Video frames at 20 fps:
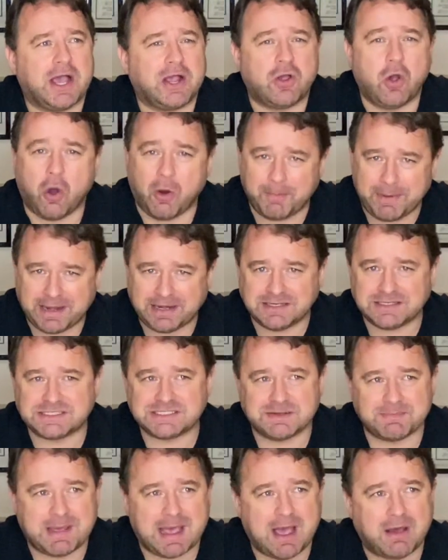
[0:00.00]

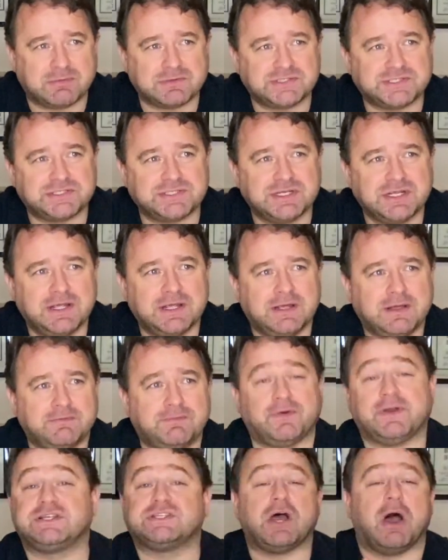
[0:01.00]
comments about,
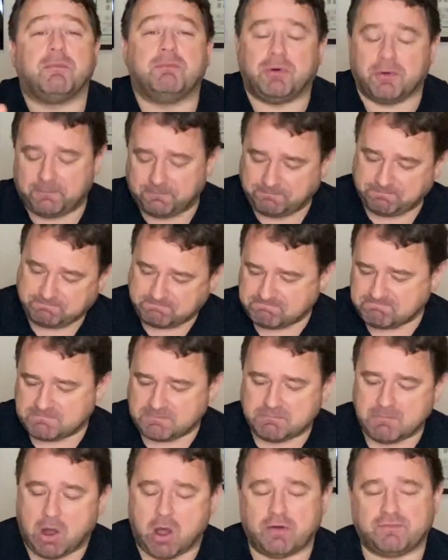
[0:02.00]
for example,
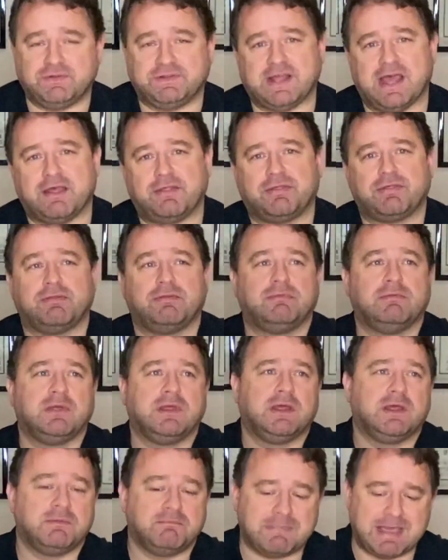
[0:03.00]
Mark for Death,
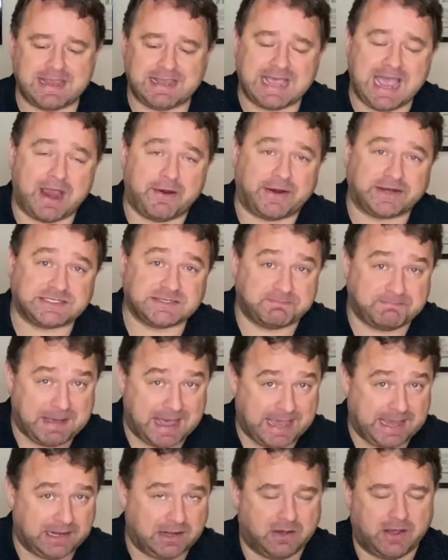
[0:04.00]
main character,
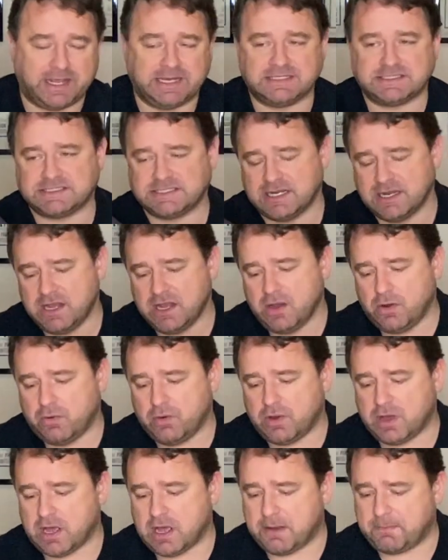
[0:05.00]
Pale Eyes.
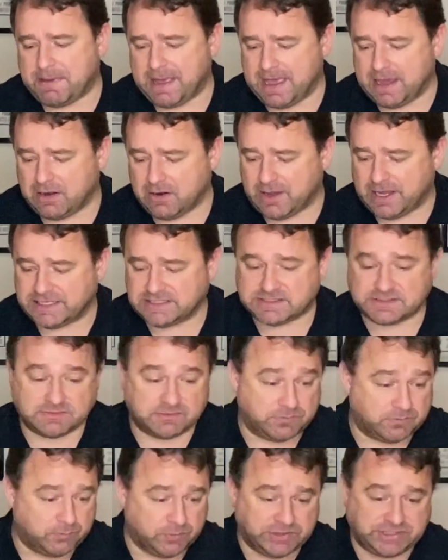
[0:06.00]
Pale Eyes
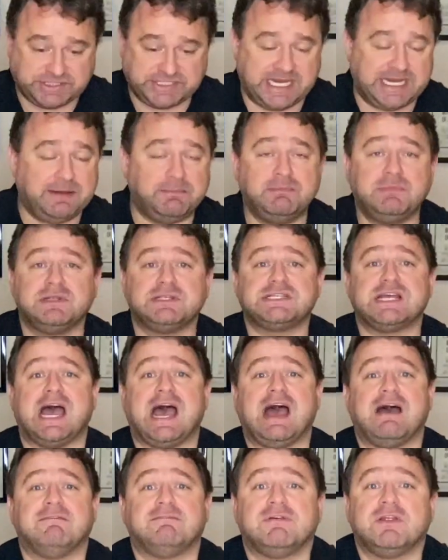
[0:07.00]
would seem to
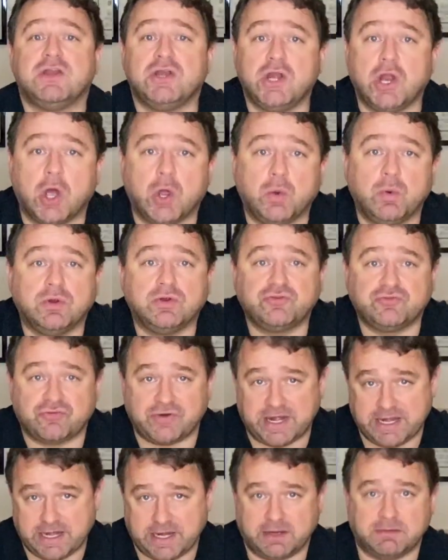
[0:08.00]
have no
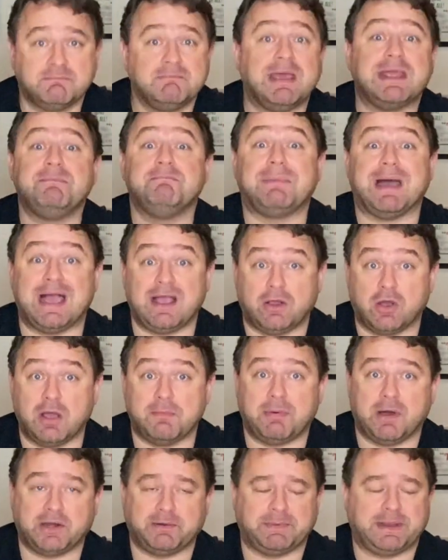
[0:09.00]
training. Main bad guy,
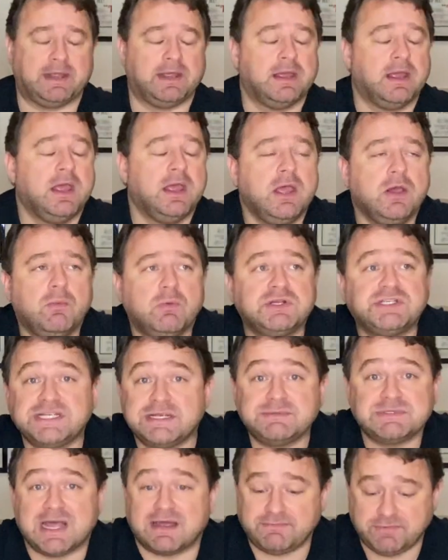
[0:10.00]
pardon me. Would
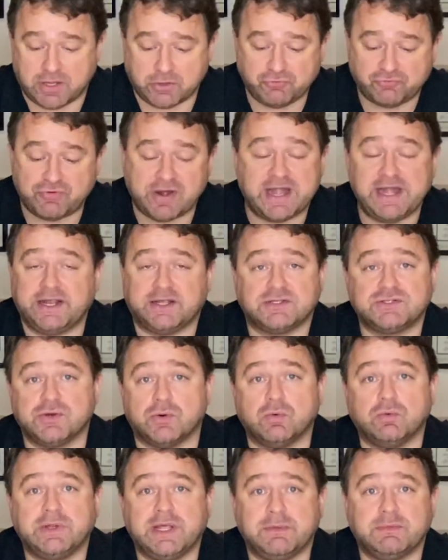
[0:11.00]
seem to have no training at
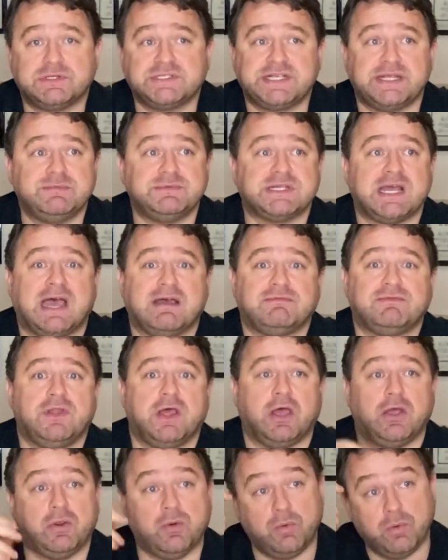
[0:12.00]
all. He would seem to have
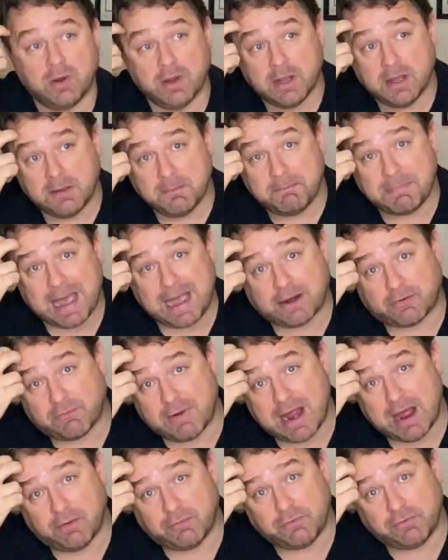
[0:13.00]
no
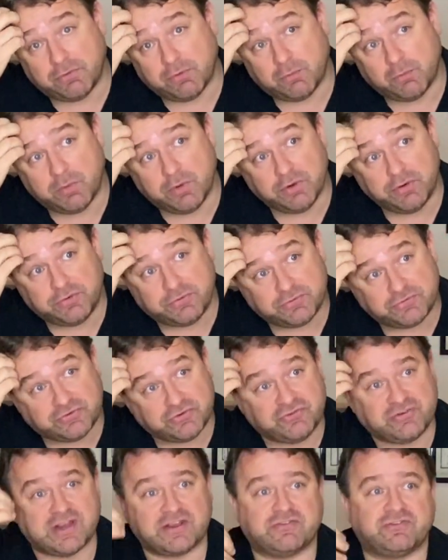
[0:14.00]
background that would
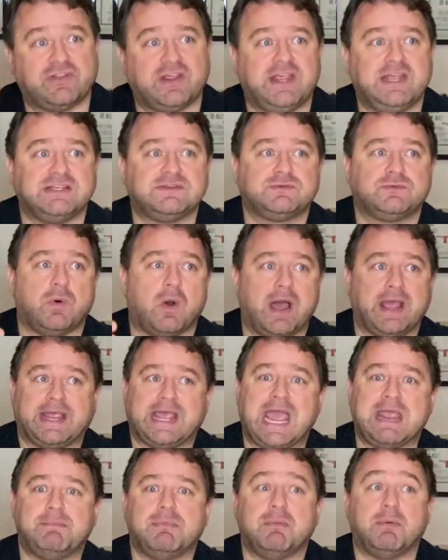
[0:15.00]
suggest that he's quite
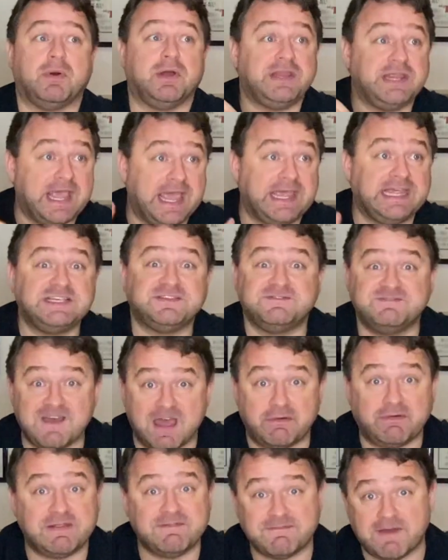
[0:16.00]
capable, and yet he's
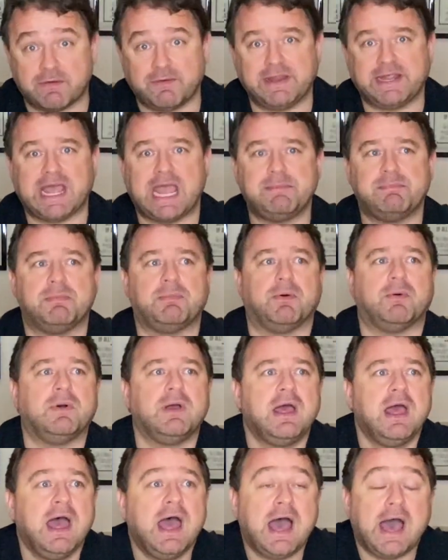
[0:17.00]
very, very capable.
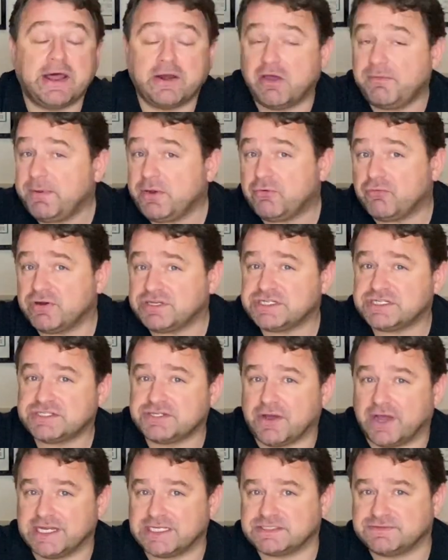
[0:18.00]
And I've been
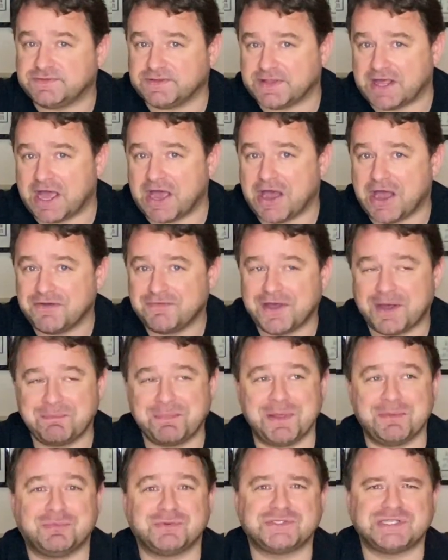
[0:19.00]
criticised for that. I've had
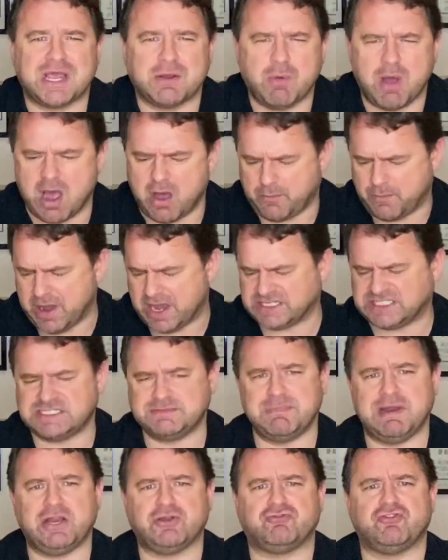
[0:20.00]
people say, well, where's his
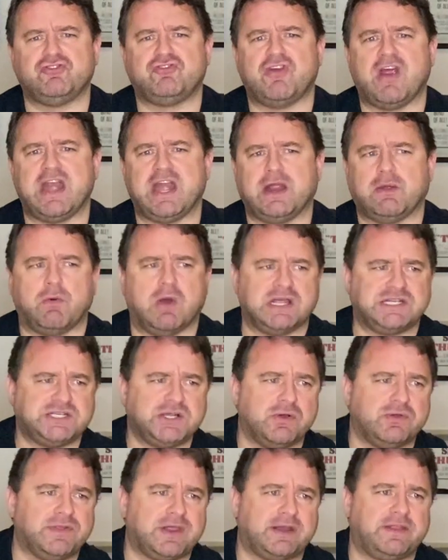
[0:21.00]
military training? Why has he
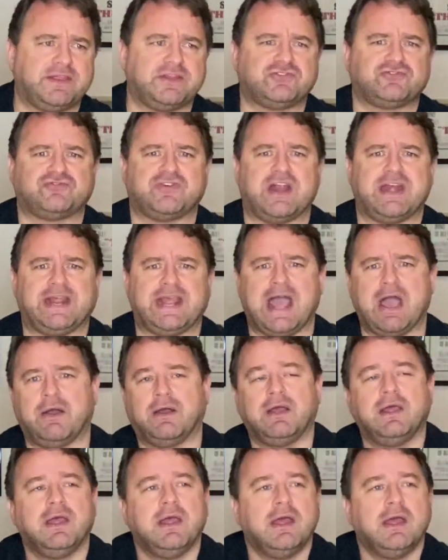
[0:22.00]
got none of this training out?